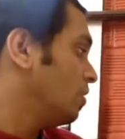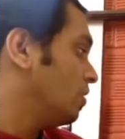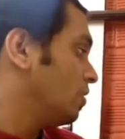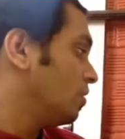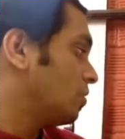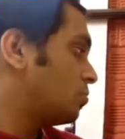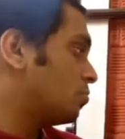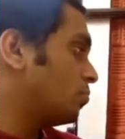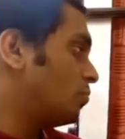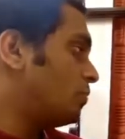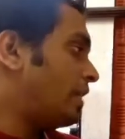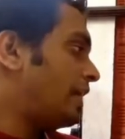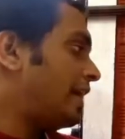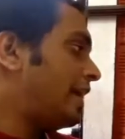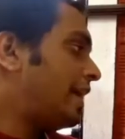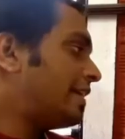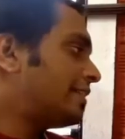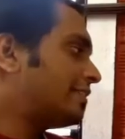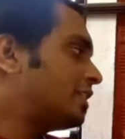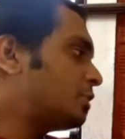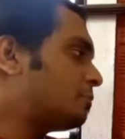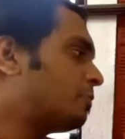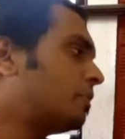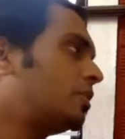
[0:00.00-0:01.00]
So A
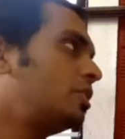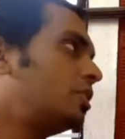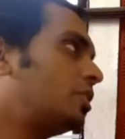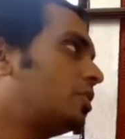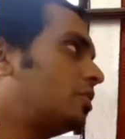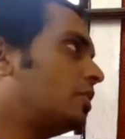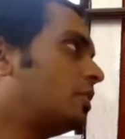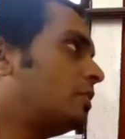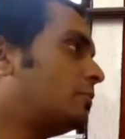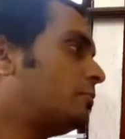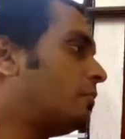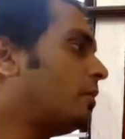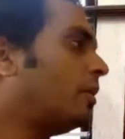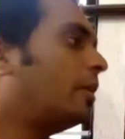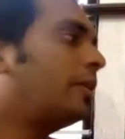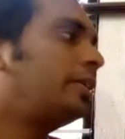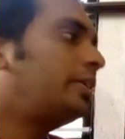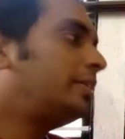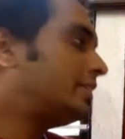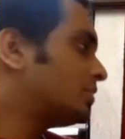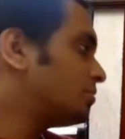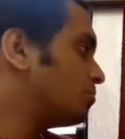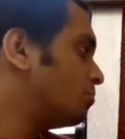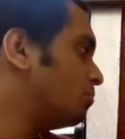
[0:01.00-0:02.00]
is this particular
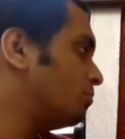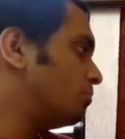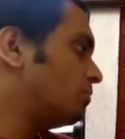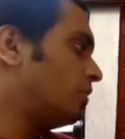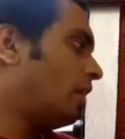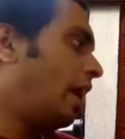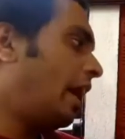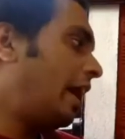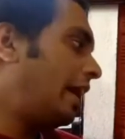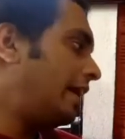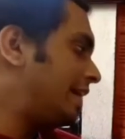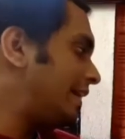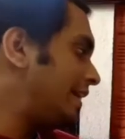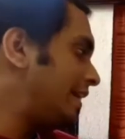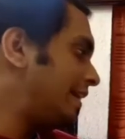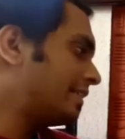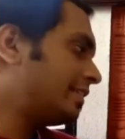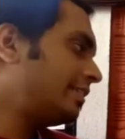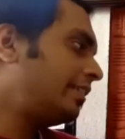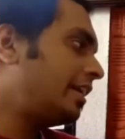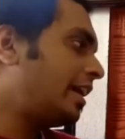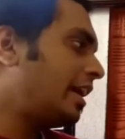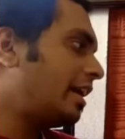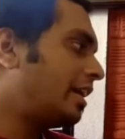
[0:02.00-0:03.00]
point. So
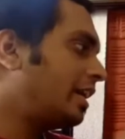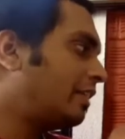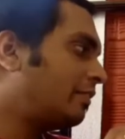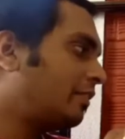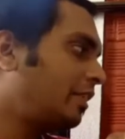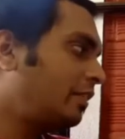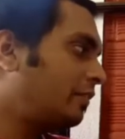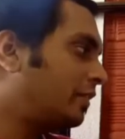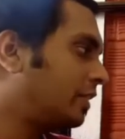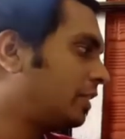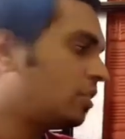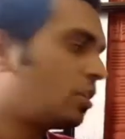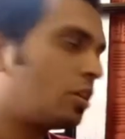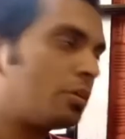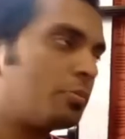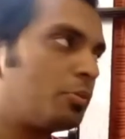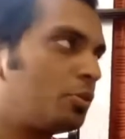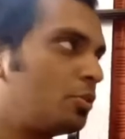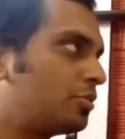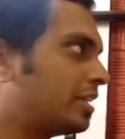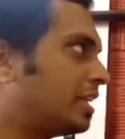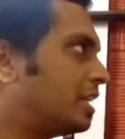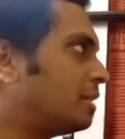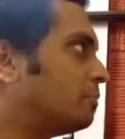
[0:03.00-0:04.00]
Rax and Ray will not
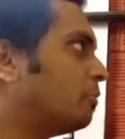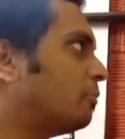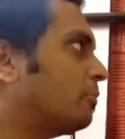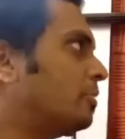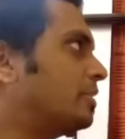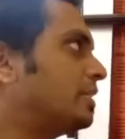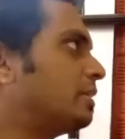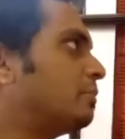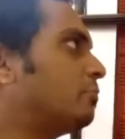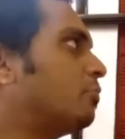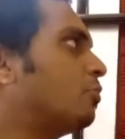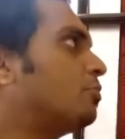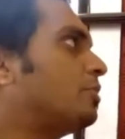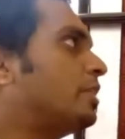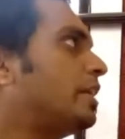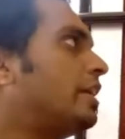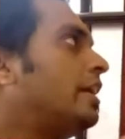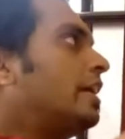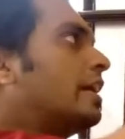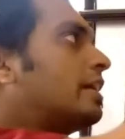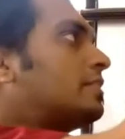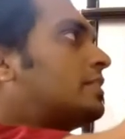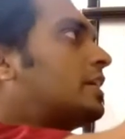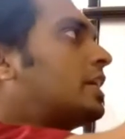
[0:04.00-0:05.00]
produce any moment about
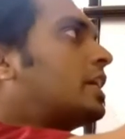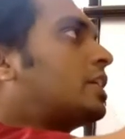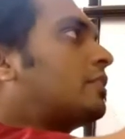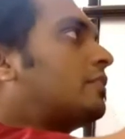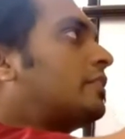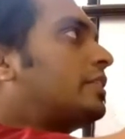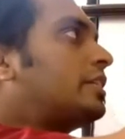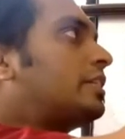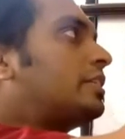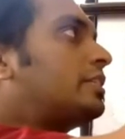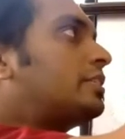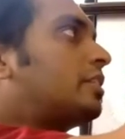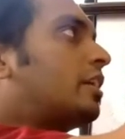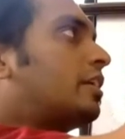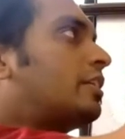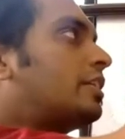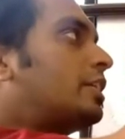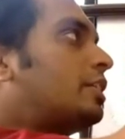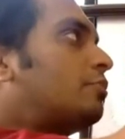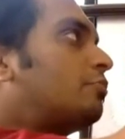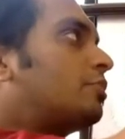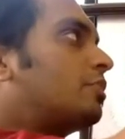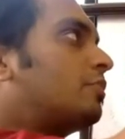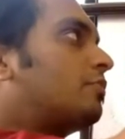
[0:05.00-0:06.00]
A. Check whether this
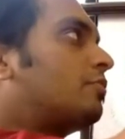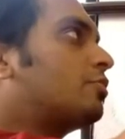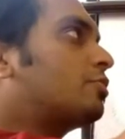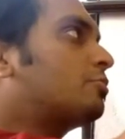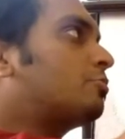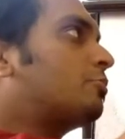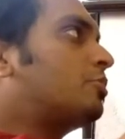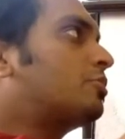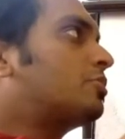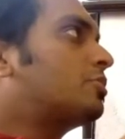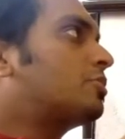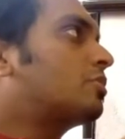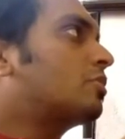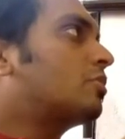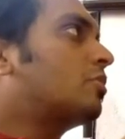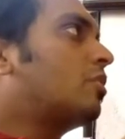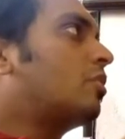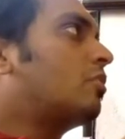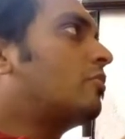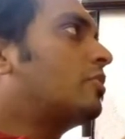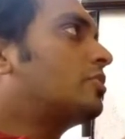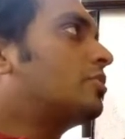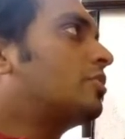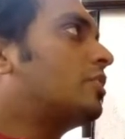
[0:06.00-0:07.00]
100 Newton force produces
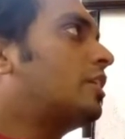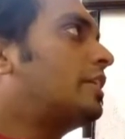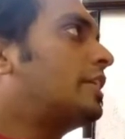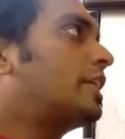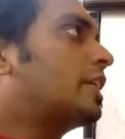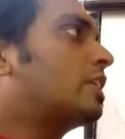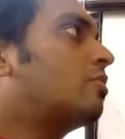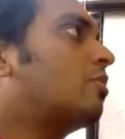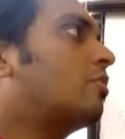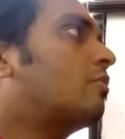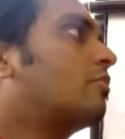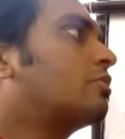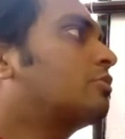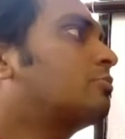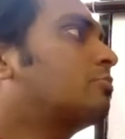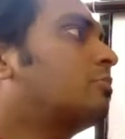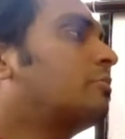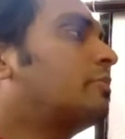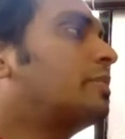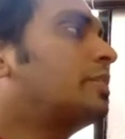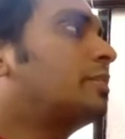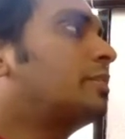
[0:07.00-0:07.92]
clockwise or anti-clockwise moment